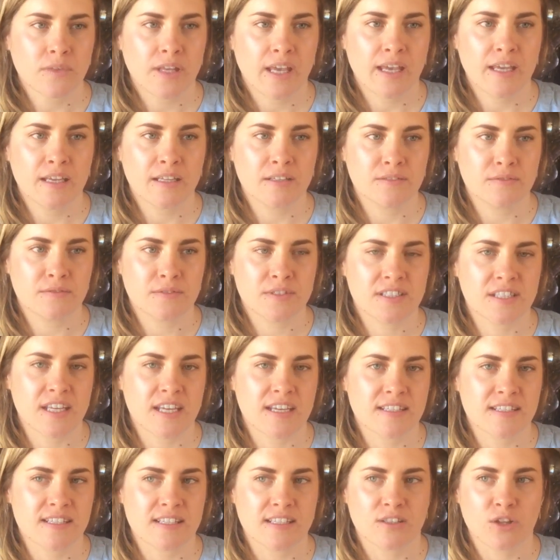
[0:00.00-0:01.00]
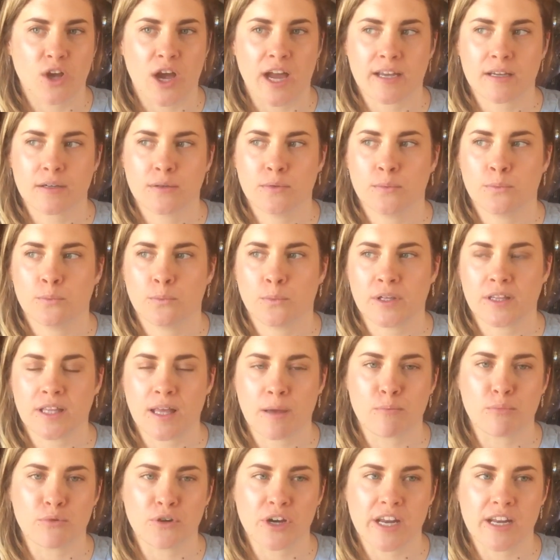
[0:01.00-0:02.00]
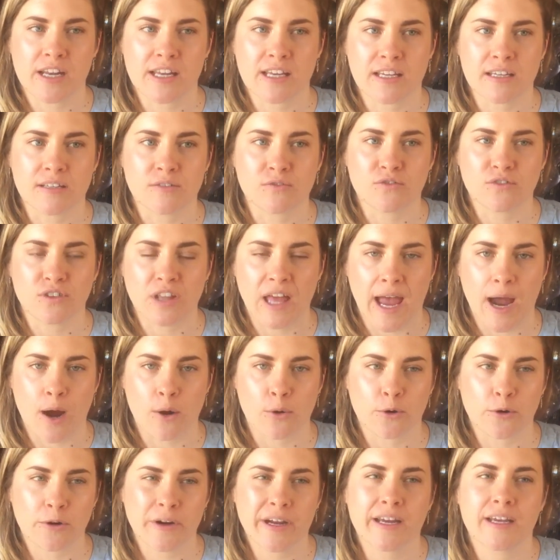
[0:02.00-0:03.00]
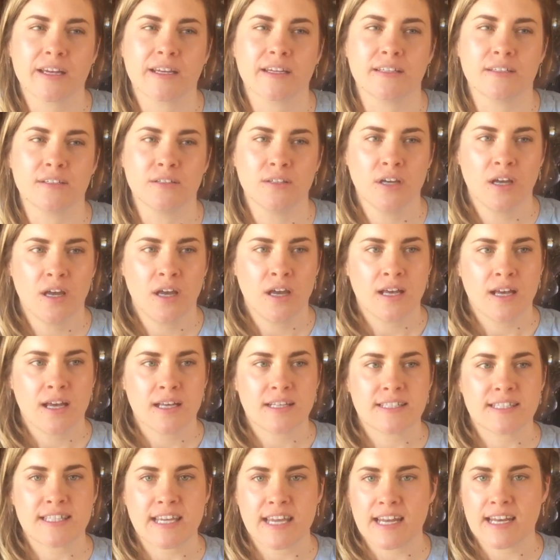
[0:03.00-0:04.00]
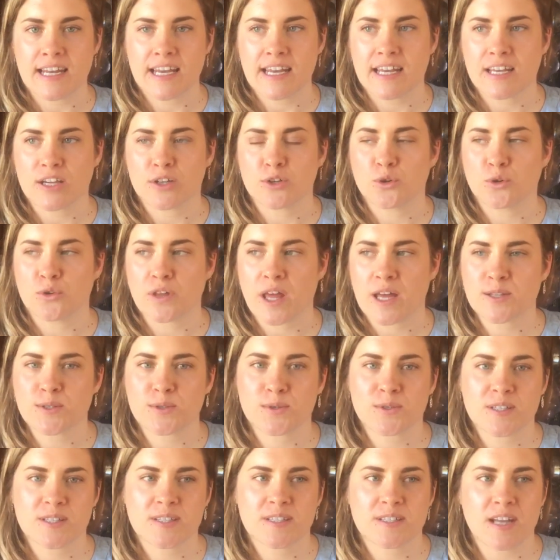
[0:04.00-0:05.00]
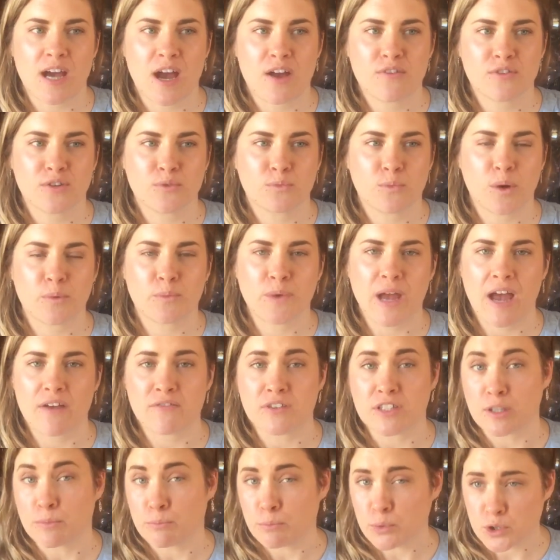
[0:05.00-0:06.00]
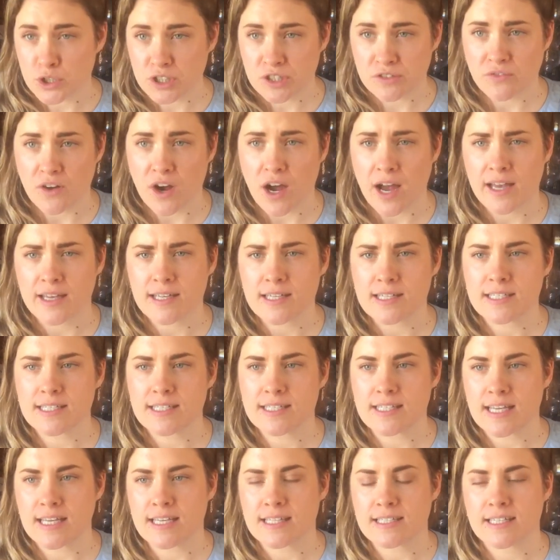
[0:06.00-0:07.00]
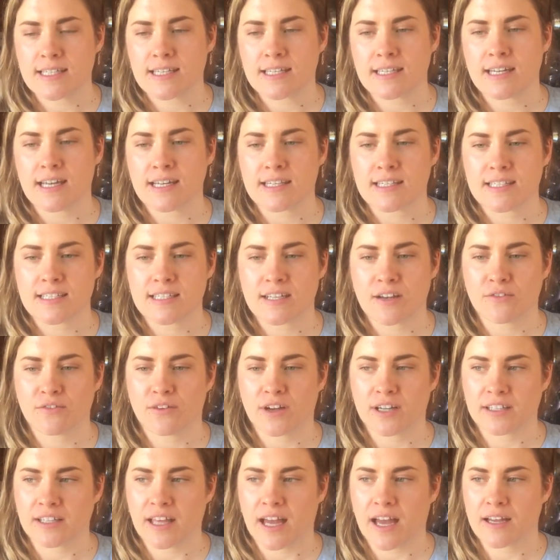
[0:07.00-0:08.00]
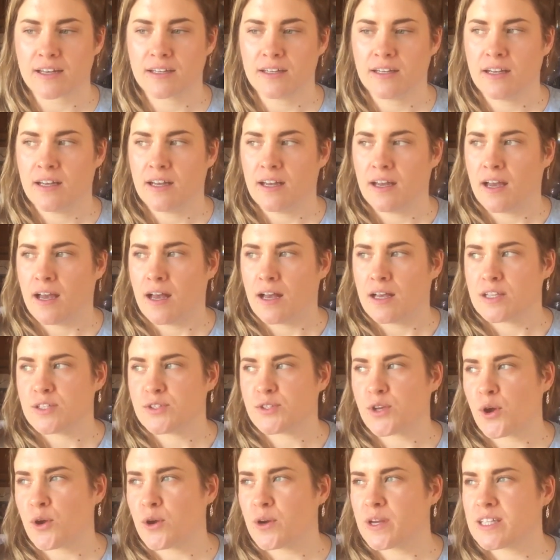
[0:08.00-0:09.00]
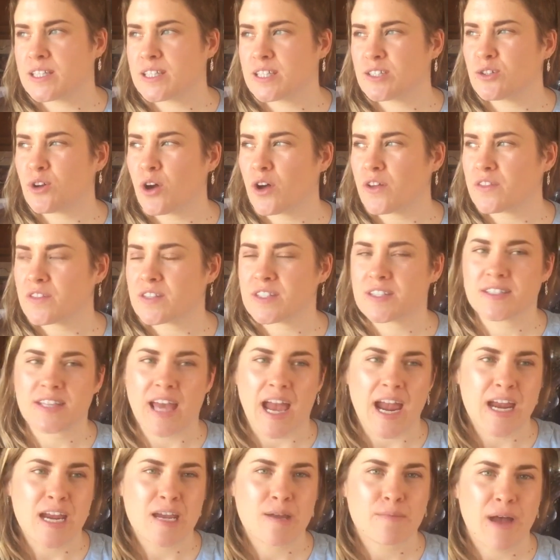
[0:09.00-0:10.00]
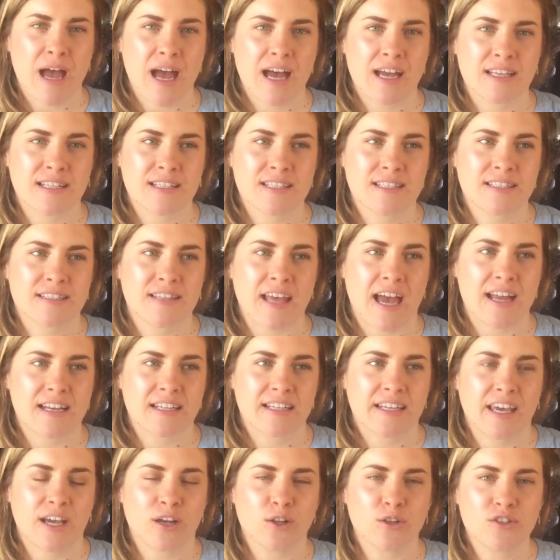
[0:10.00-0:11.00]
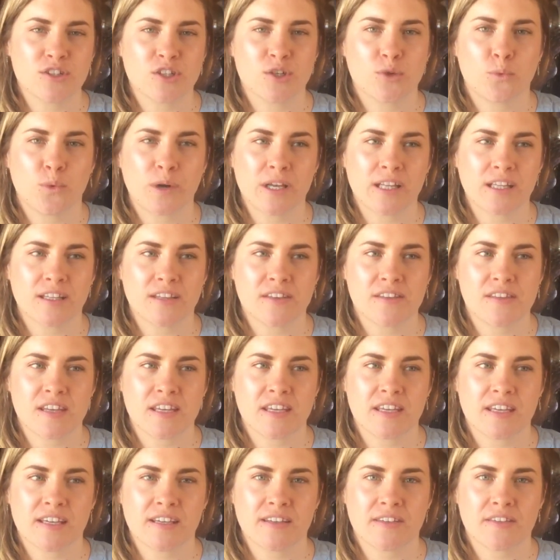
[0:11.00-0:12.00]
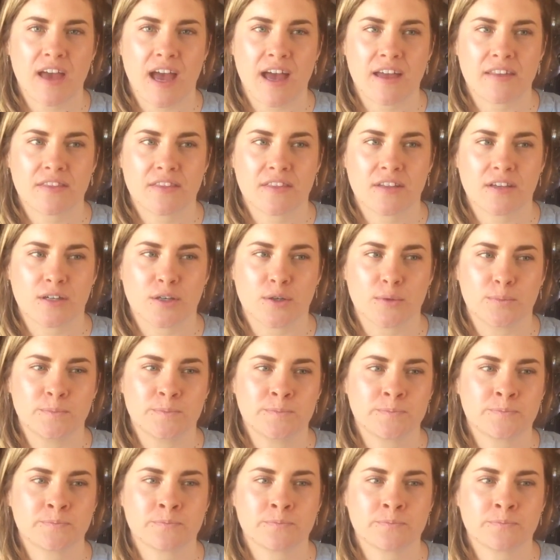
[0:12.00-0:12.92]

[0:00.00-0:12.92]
in season, like when they're breeding and flowering and seeding and all that sort of stuff, and when we're having the bushfires season and stuff like that. So it's not the same as that Celtic wheel of the year that the